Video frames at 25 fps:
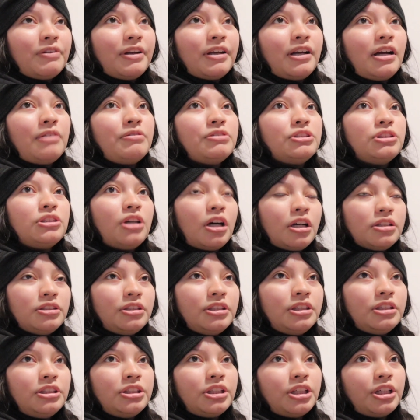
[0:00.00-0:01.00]
Like, I was
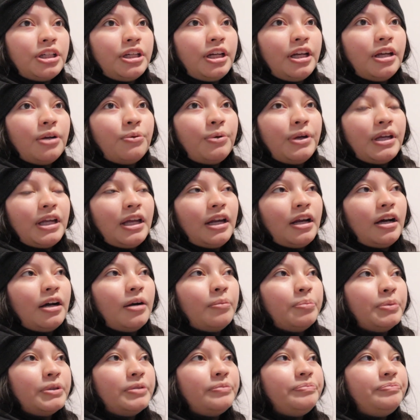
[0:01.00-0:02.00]
tossing and turning, waking
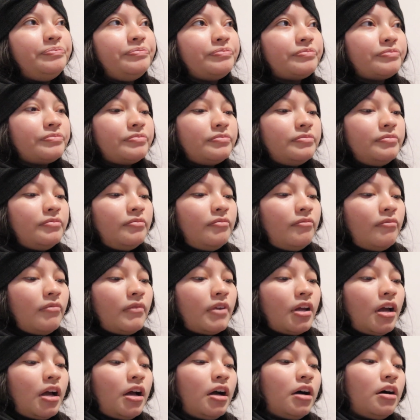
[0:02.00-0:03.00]
up,
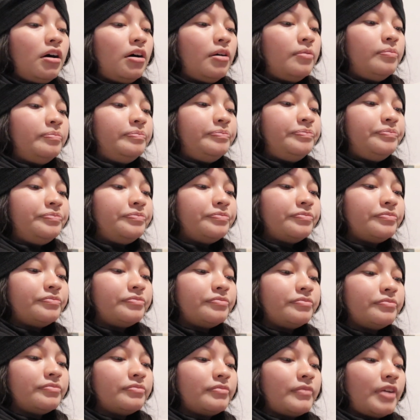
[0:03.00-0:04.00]
and
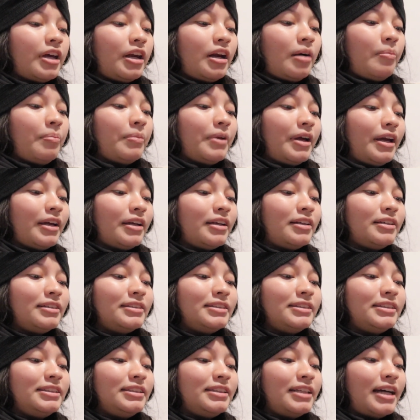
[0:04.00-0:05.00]
I'm like,
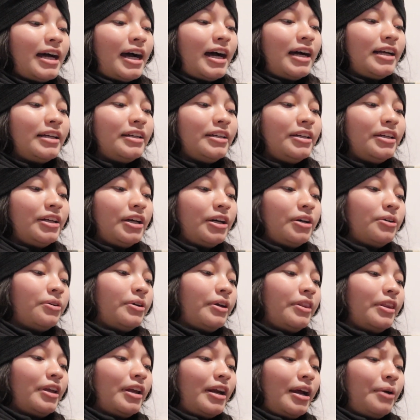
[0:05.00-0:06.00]
yeah, no.
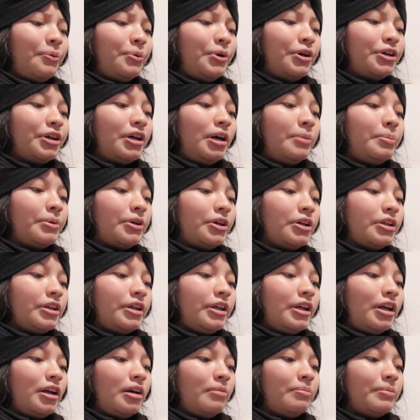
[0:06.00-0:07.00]
And then I woke up
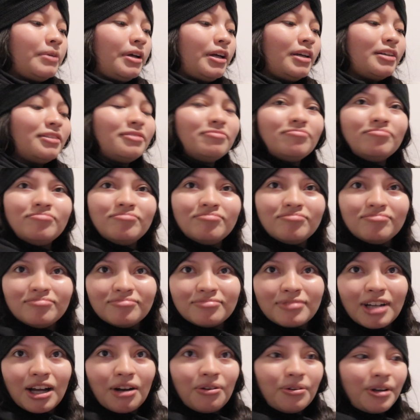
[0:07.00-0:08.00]
early and I'm like,
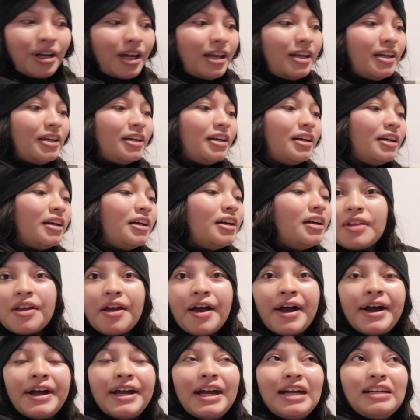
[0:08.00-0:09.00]
okay.
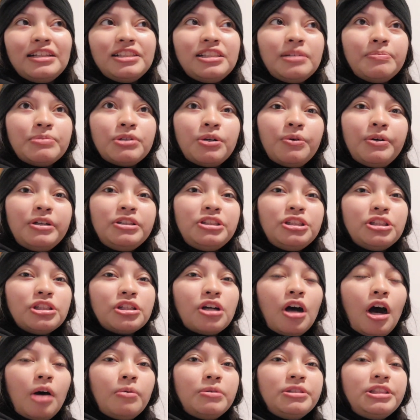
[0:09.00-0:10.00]
I ended up going to the
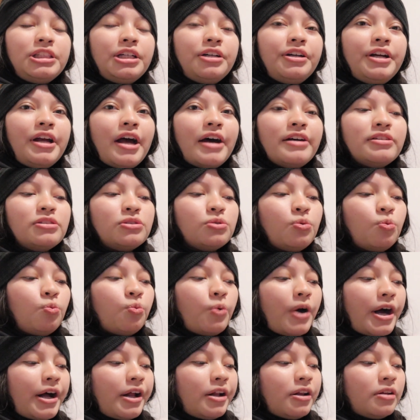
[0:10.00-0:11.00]
commissary as
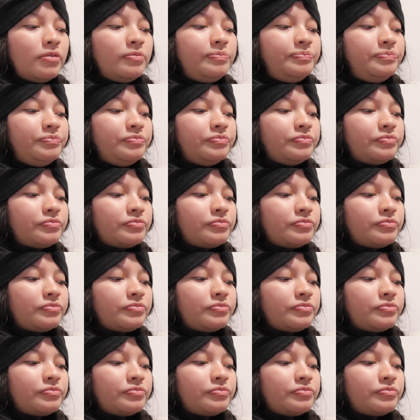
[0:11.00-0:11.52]
well.